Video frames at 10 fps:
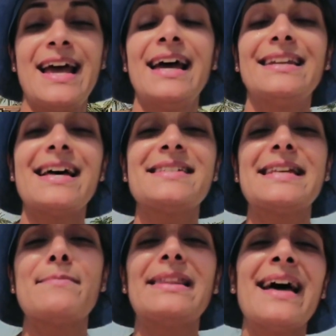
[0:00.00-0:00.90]

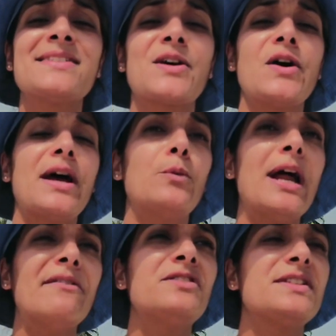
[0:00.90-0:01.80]
Lastly, my last con I would
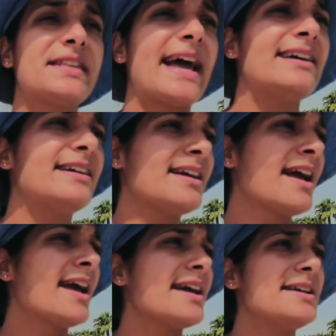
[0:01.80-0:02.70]
have to say
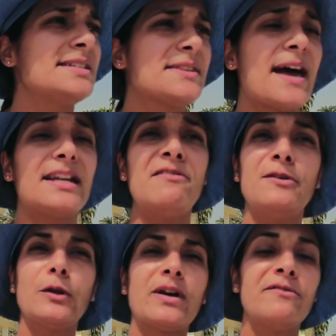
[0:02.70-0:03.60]
is that if
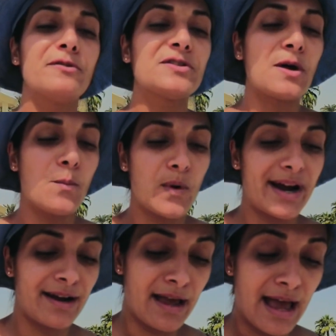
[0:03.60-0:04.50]
you're looking for
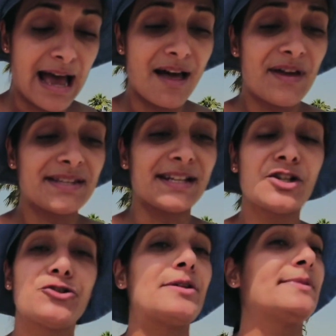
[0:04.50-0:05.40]
somewhere that's
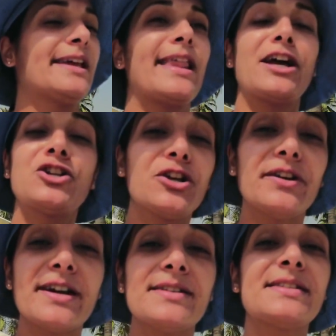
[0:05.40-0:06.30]
extremely
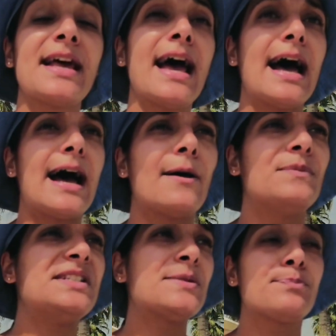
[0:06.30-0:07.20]
luxurious,
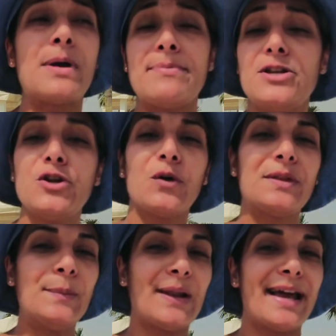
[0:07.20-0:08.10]
this is maybe not
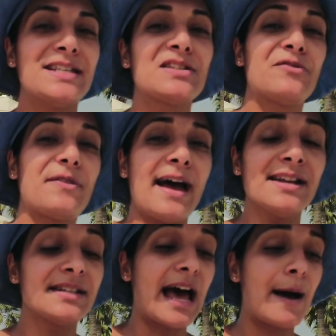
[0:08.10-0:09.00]
the place for
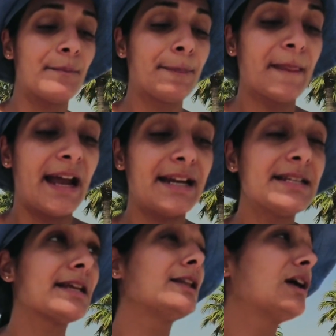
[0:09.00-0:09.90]
that. It
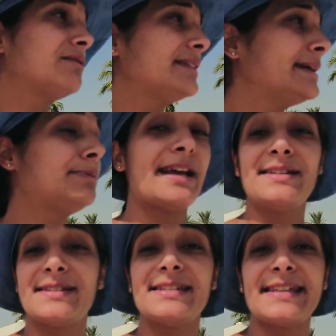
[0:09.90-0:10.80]
is a lovely
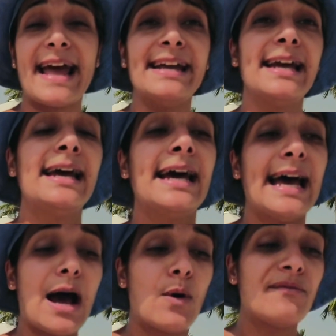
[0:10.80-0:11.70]
place to stay.
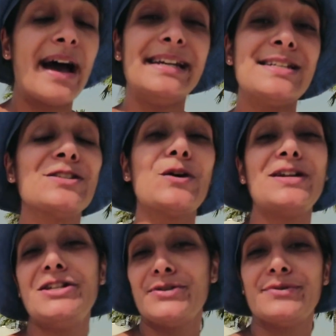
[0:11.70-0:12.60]
However, it is not
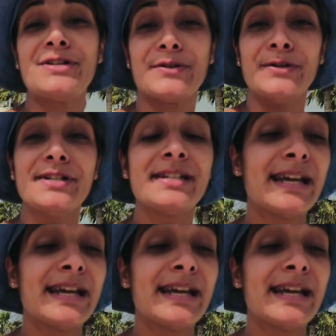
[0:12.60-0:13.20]
a new resort,